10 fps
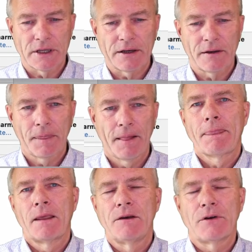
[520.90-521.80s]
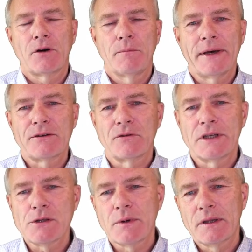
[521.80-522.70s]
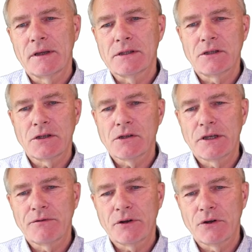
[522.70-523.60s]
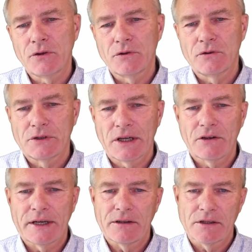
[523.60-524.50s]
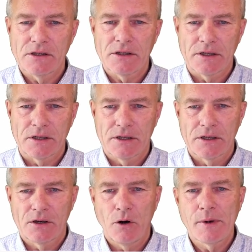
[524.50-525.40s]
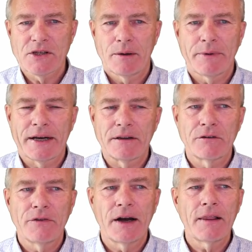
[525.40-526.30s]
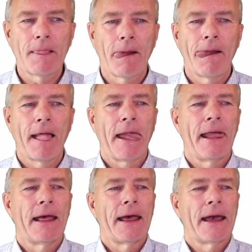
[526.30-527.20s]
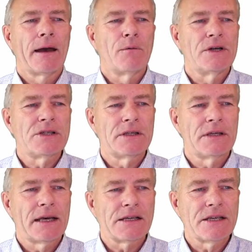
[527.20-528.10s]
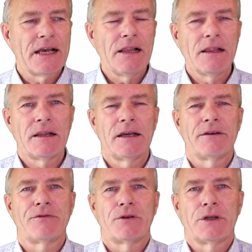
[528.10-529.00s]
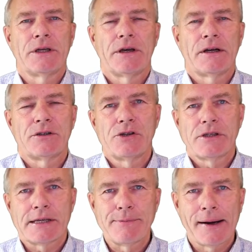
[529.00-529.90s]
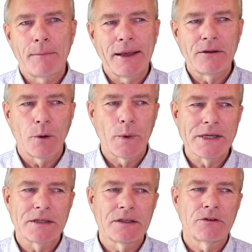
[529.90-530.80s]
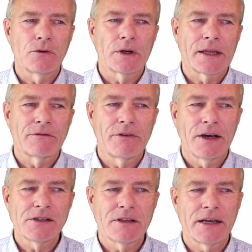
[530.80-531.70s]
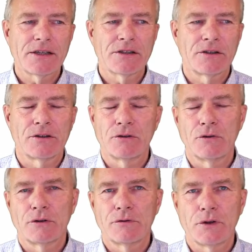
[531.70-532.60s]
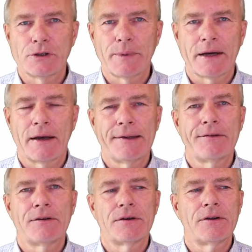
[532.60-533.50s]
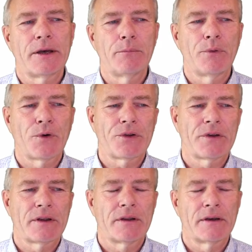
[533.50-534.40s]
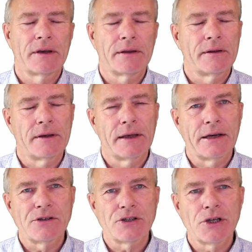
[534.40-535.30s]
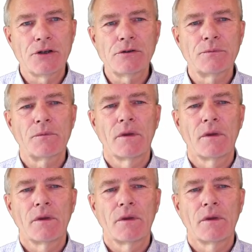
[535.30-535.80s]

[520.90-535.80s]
like. If I come back to this one, it's not so difficult to generate this comma-separated file. With Excel, if you are just experimenting with it, you can have fast tests. You do it, of course, by hand, the import, and as I showed.